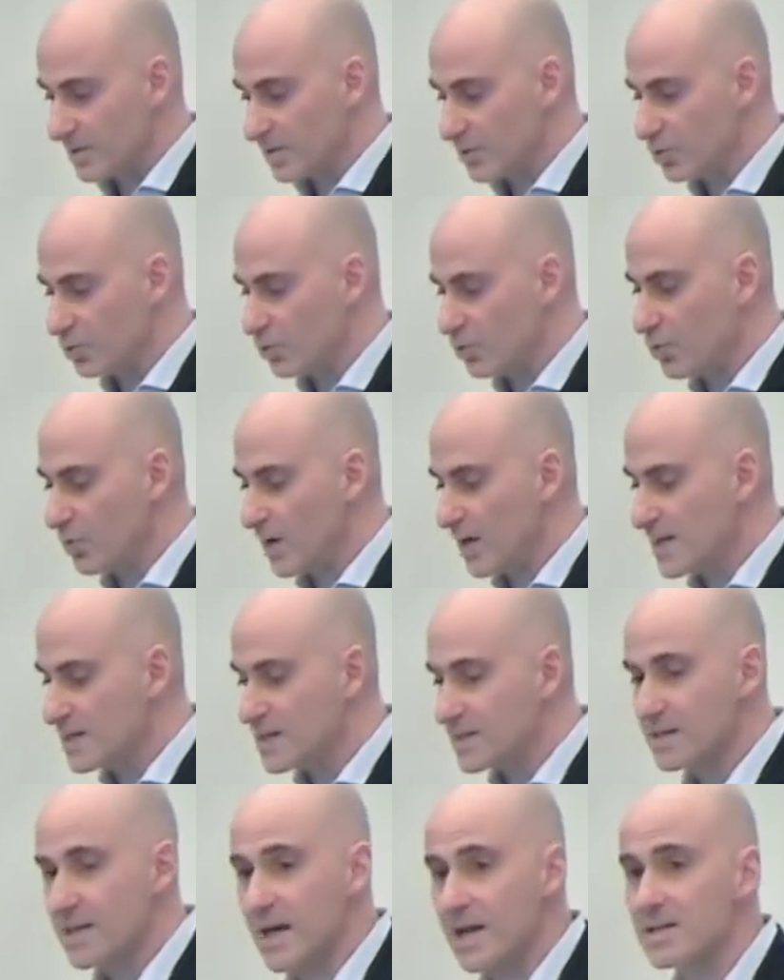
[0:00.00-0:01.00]
to
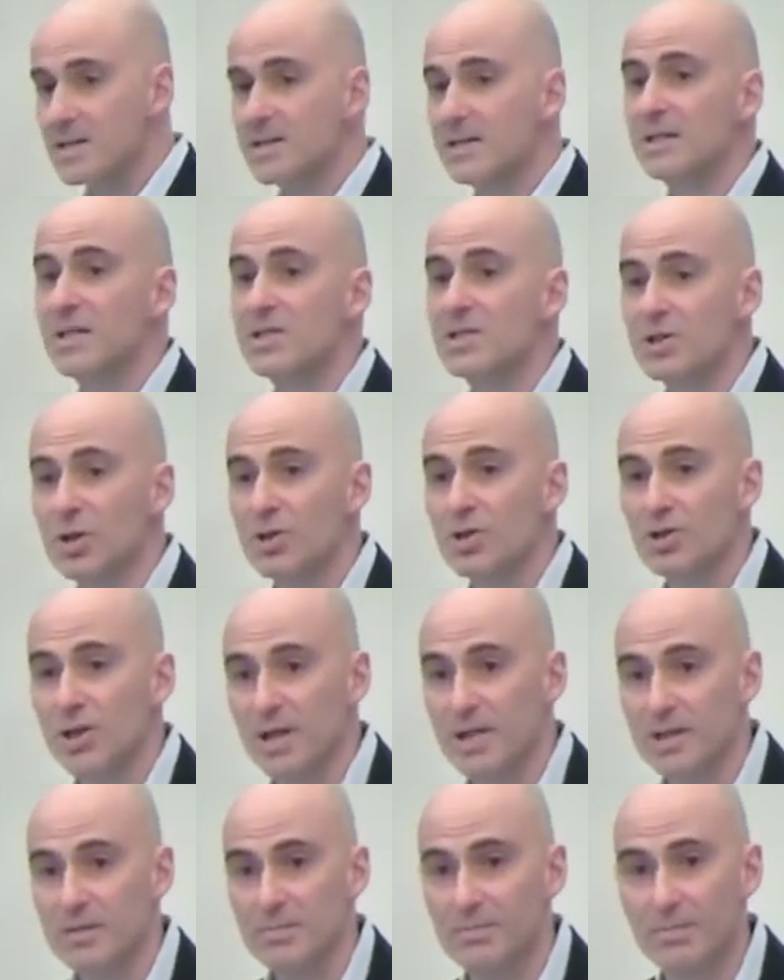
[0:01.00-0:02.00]
assess the
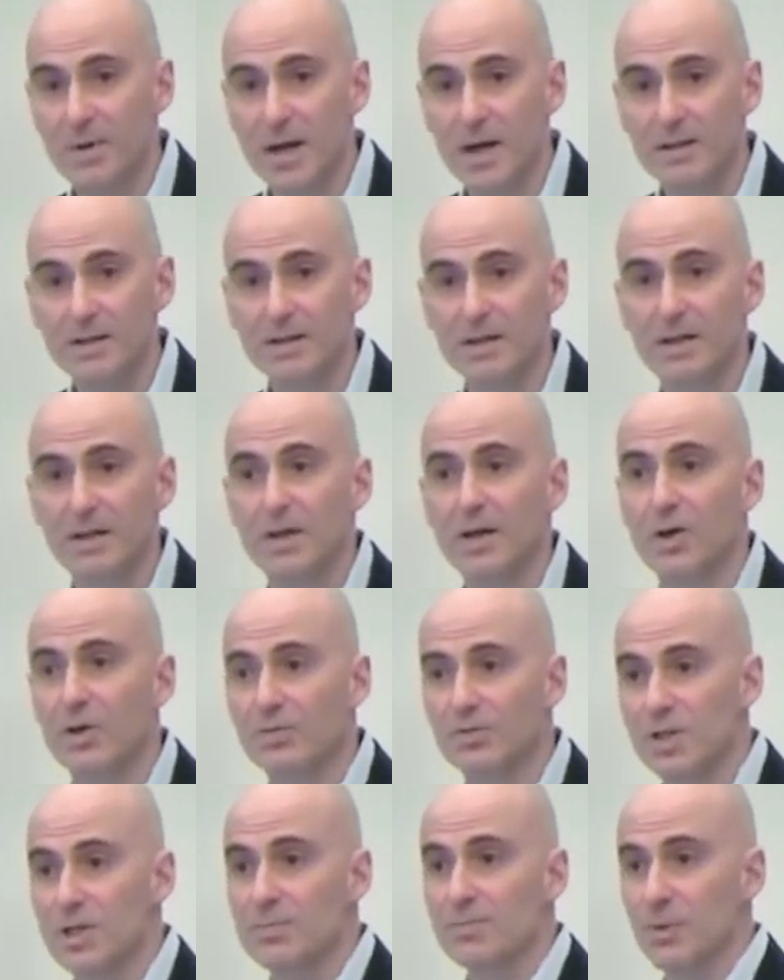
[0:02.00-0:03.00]
social impact uh,
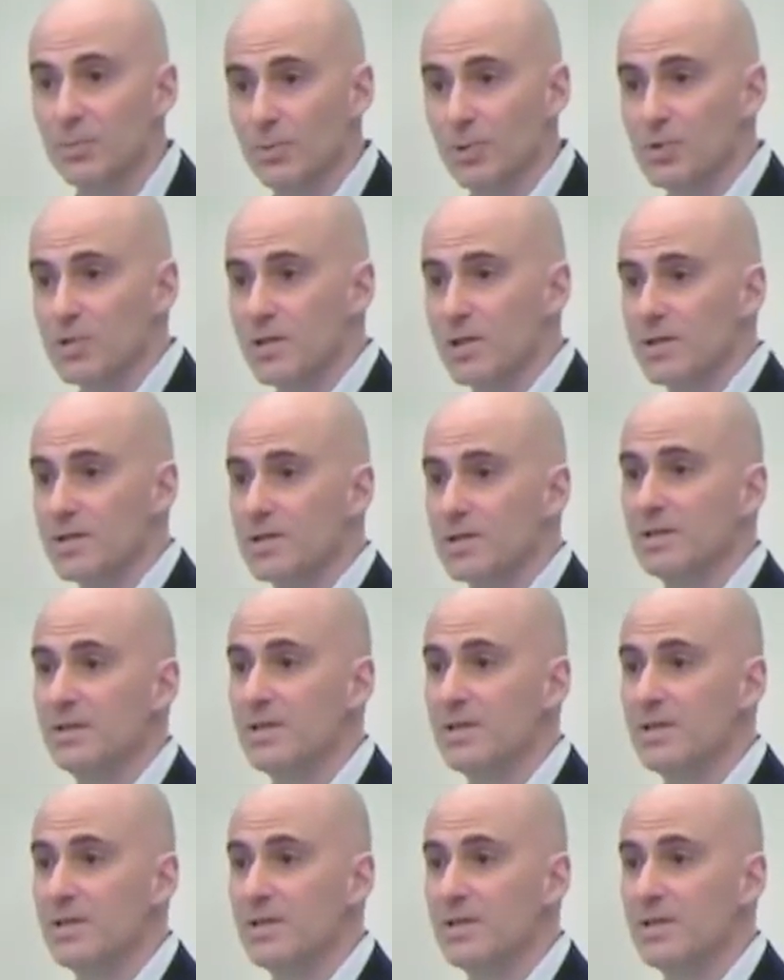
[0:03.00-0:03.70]
of these proposals.